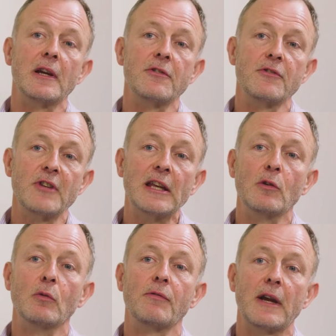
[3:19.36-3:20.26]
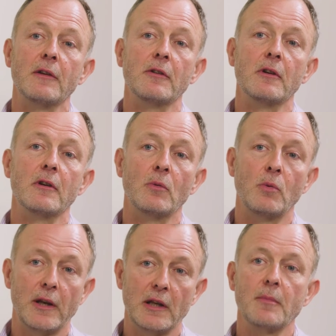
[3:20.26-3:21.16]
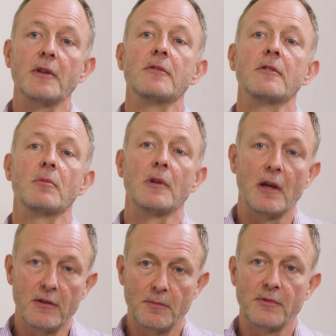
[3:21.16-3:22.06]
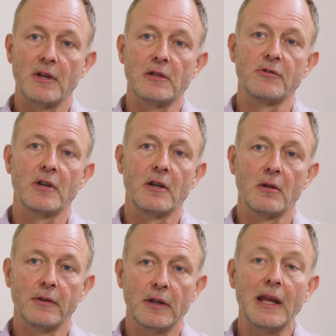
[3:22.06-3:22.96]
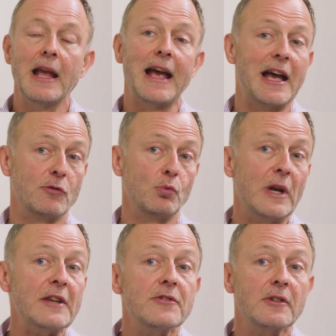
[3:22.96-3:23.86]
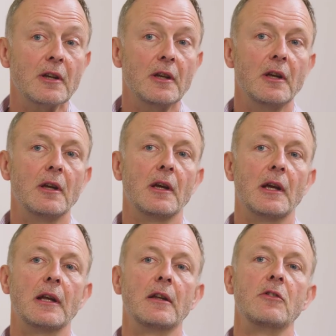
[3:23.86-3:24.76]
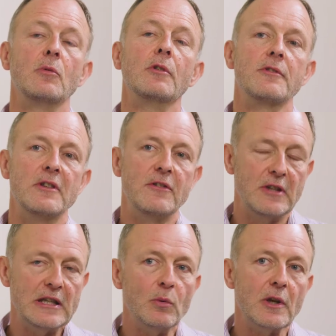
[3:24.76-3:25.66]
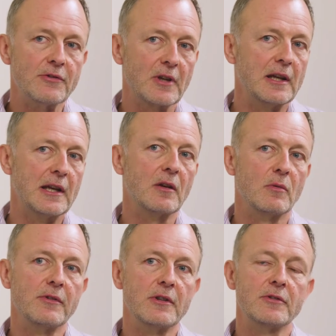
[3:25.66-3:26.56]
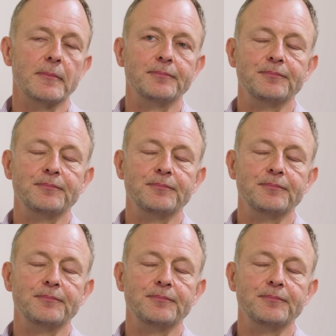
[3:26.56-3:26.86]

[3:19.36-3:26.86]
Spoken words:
a single founder running a business with 100% shareholding as risk, and you want to de-risk any acquisition.